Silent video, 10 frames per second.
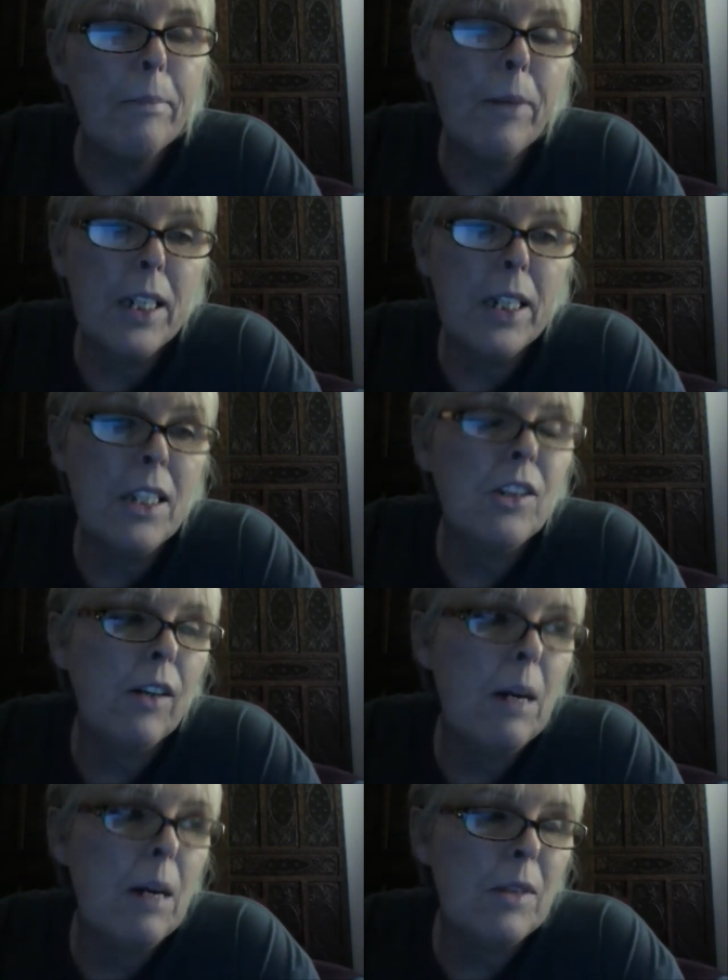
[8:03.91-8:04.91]
but
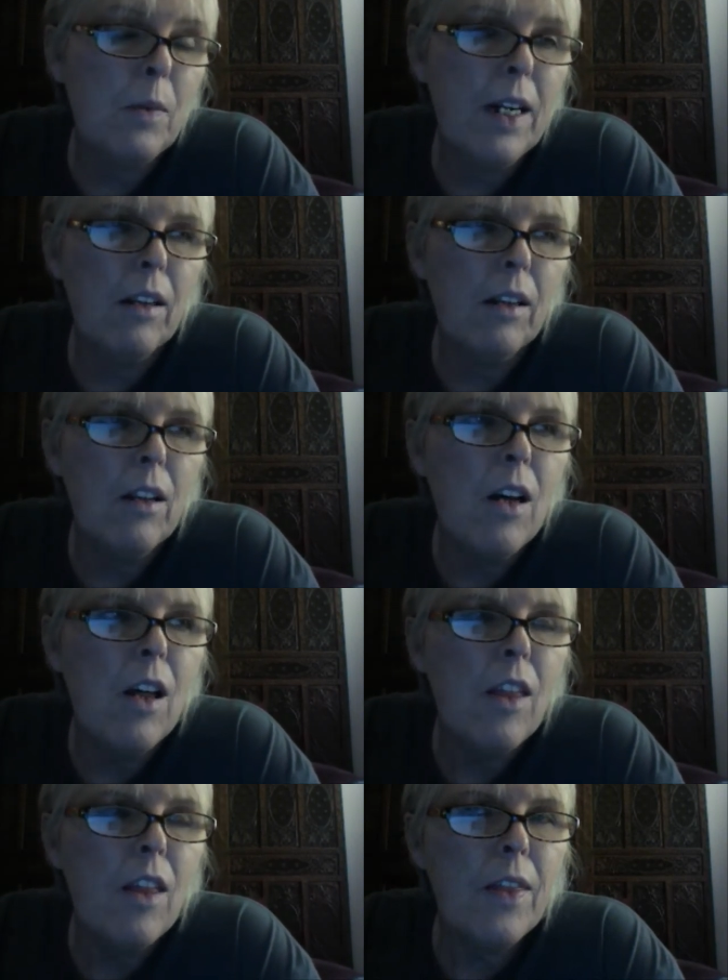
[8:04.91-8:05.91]
Instagram as well,
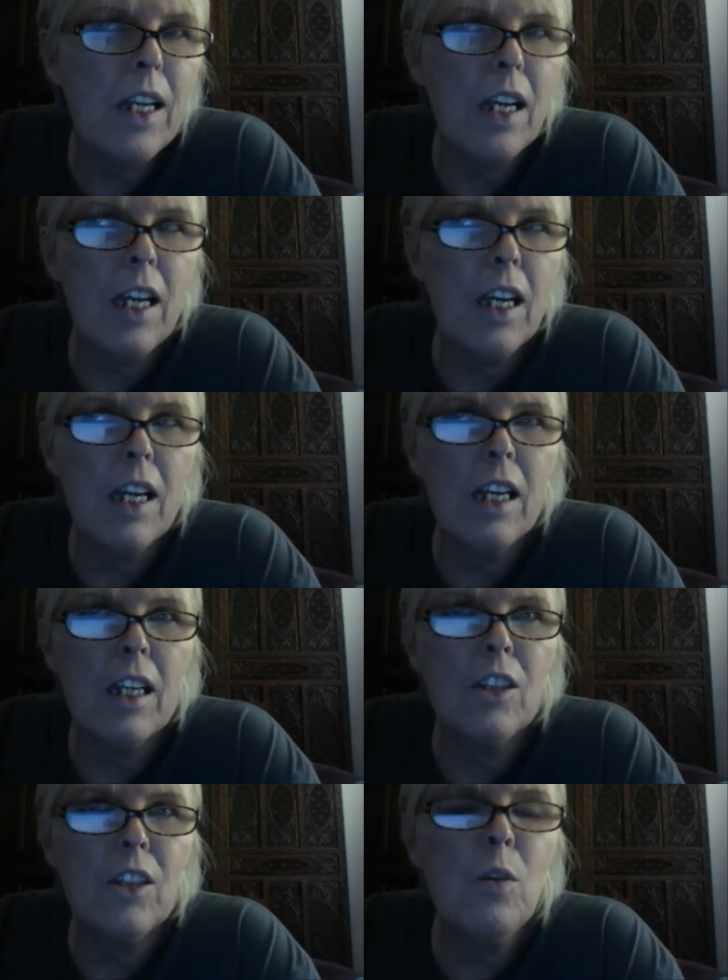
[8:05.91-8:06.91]
that
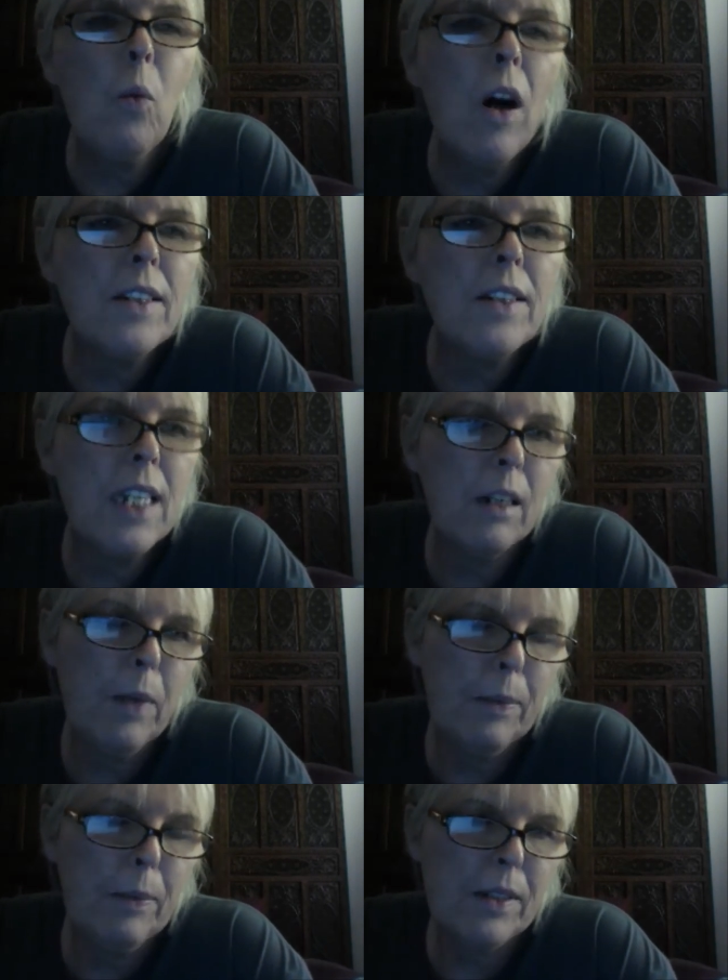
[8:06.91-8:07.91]
you want to hear
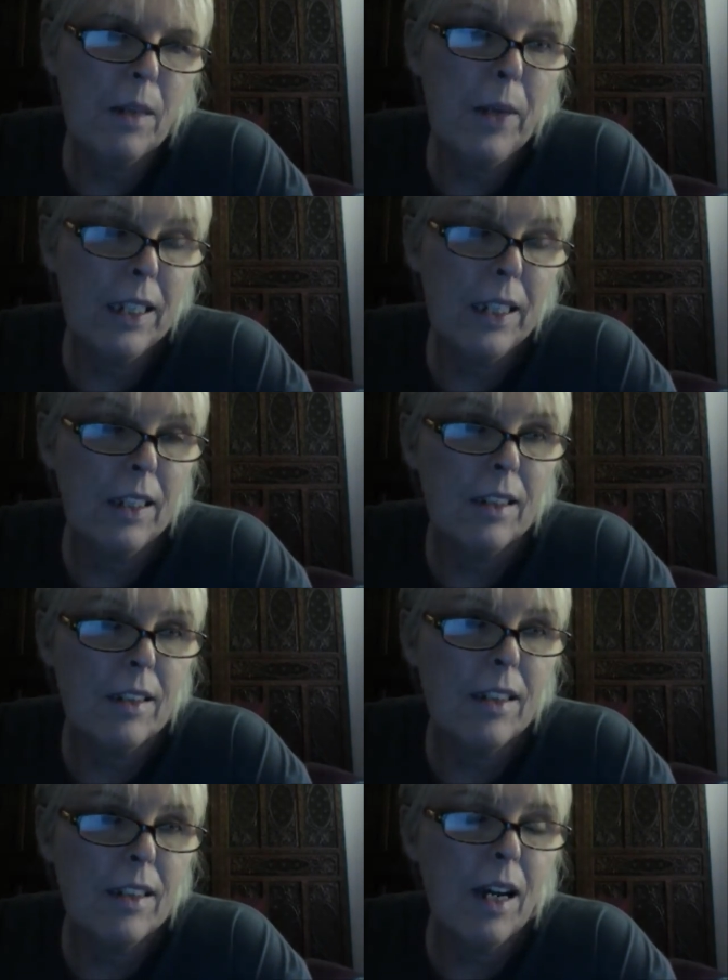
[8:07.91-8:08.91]
people's opinions.